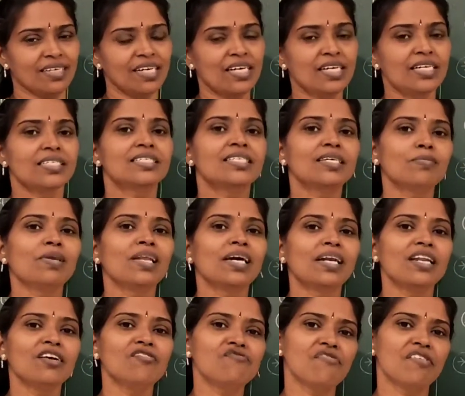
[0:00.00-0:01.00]

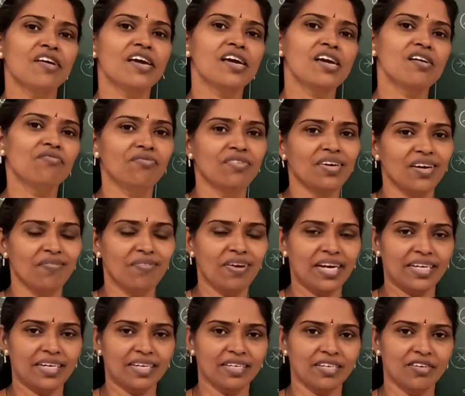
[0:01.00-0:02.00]
Similarly, wave, wavelet.
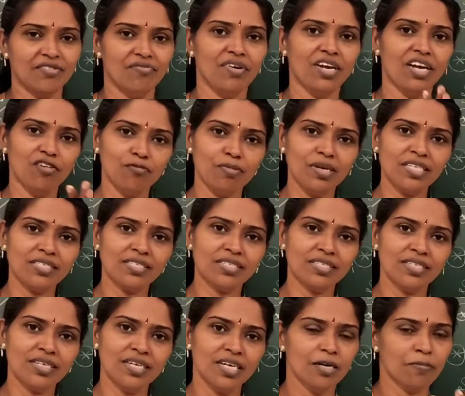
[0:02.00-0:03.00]
Wave
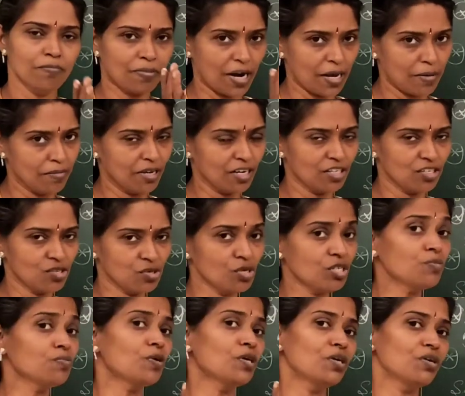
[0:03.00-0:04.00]
means primary source
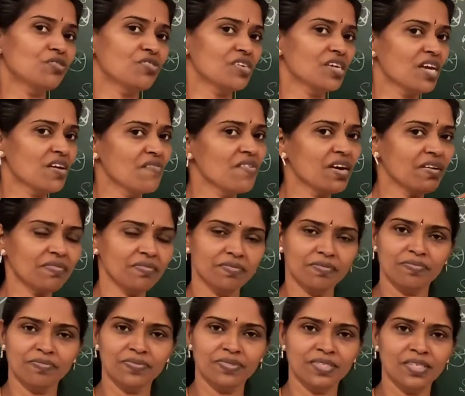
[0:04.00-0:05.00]
producing a wave.
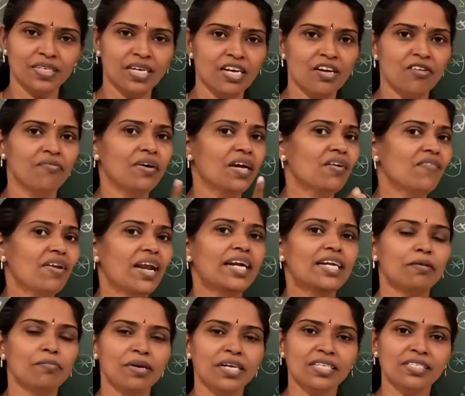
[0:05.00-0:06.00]
Wavelet
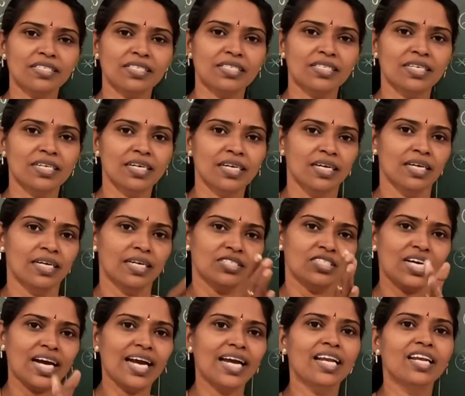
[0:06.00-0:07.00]
means
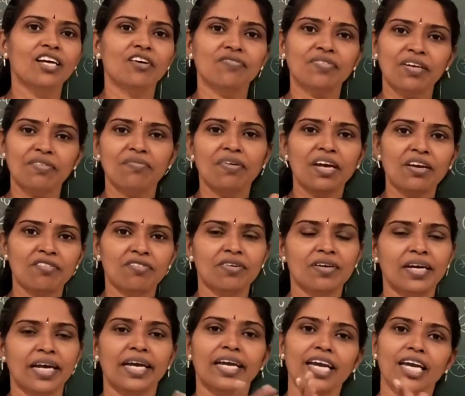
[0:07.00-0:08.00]
child of that wave
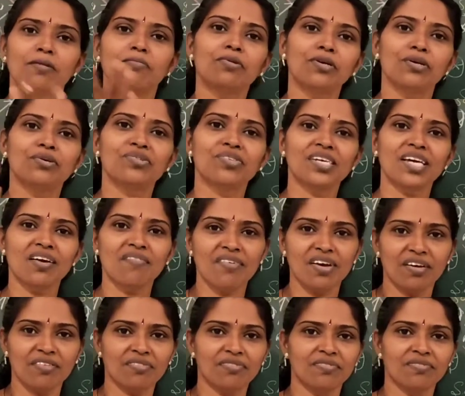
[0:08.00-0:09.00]
again producing a
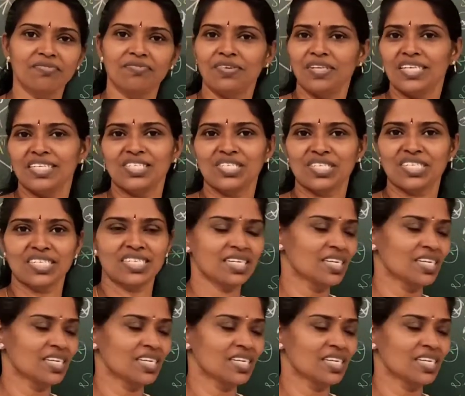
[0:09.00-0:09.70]
wave. Finished.